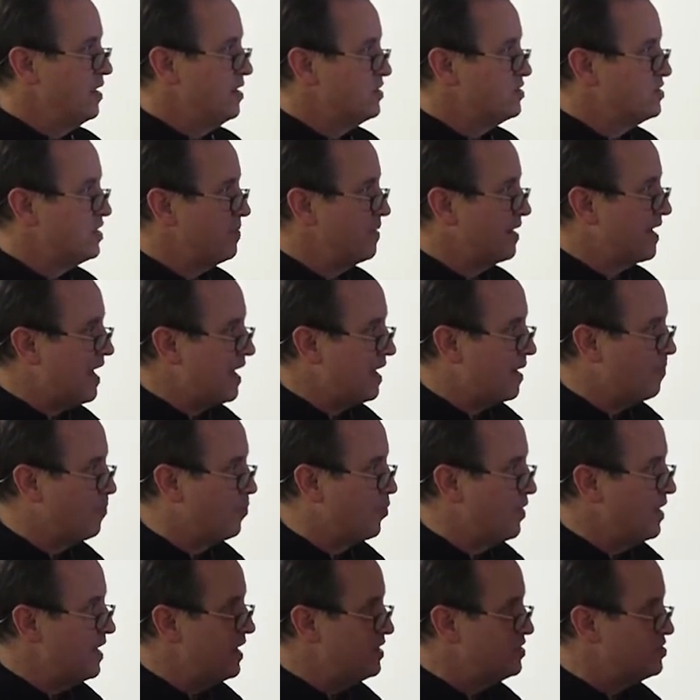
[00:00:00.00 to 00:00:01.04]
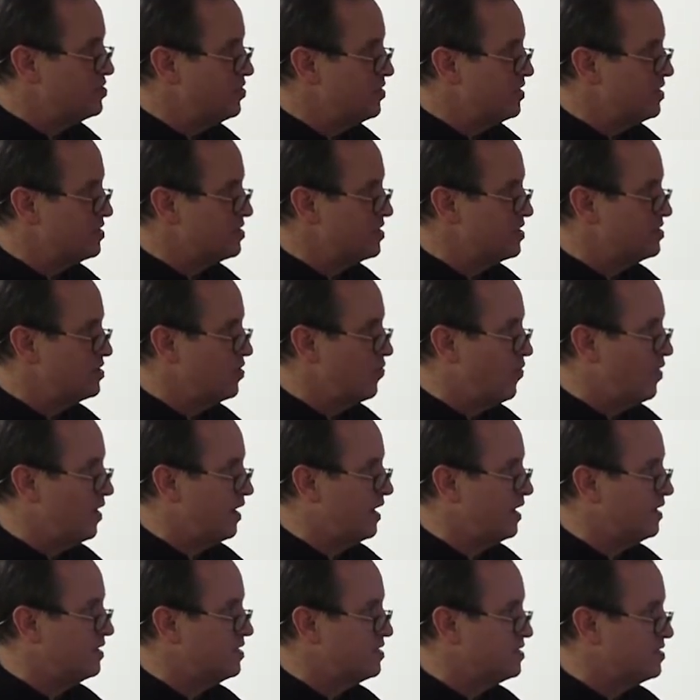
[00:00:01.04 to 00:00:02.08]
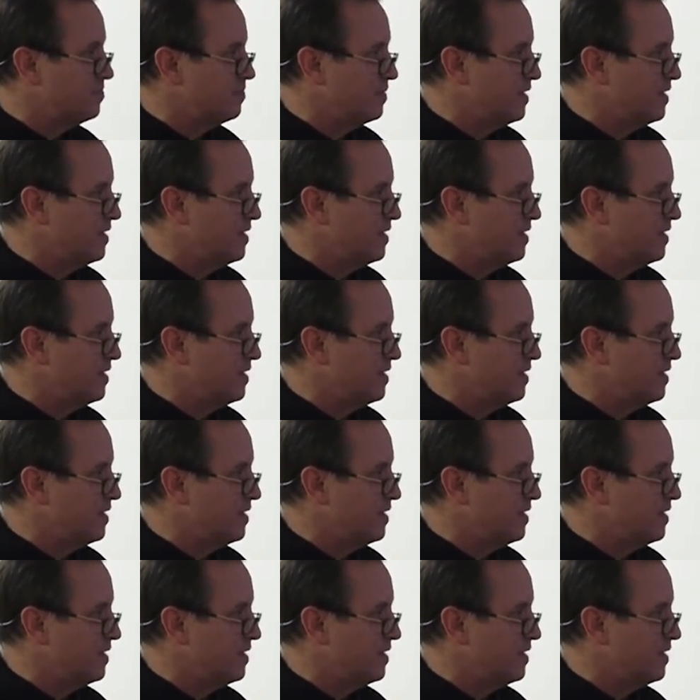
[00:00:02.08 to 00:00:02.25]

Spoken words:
So I'm going to kind of breeze through this because I want to get to some